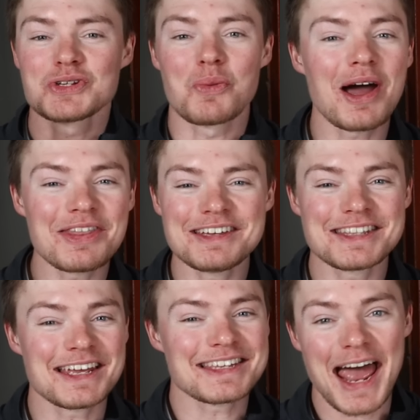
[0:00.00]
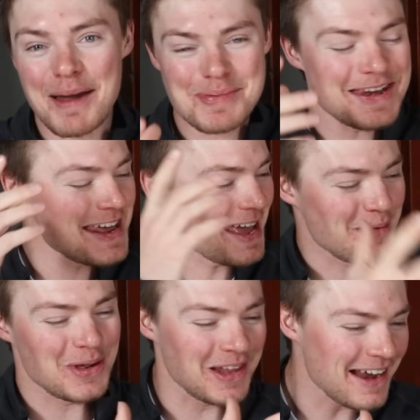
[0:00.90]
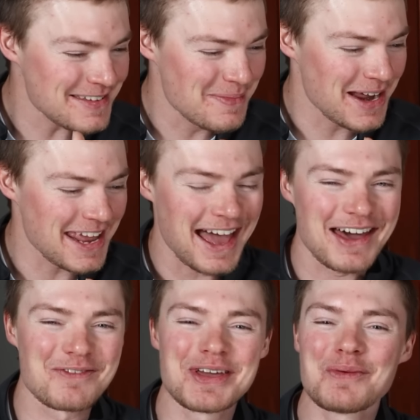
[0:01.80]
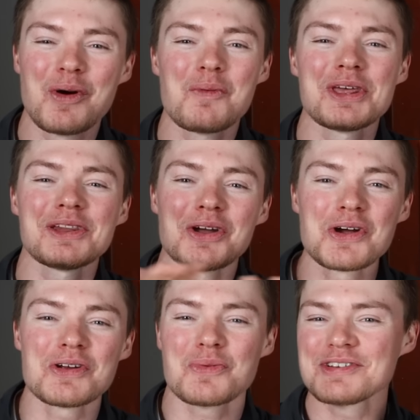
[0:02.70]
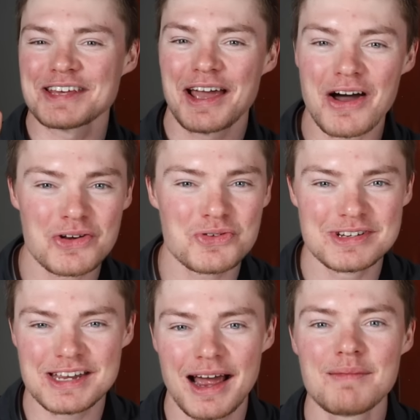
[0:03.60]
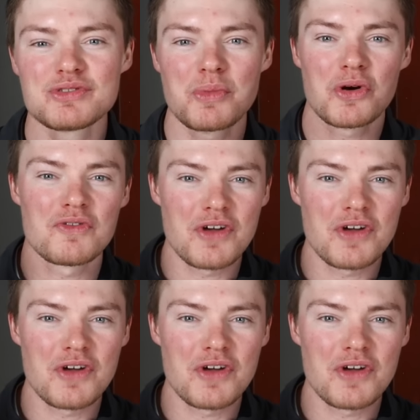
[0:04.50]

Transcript: So while these things happened and we lost money out of it, what we learned was 100 times more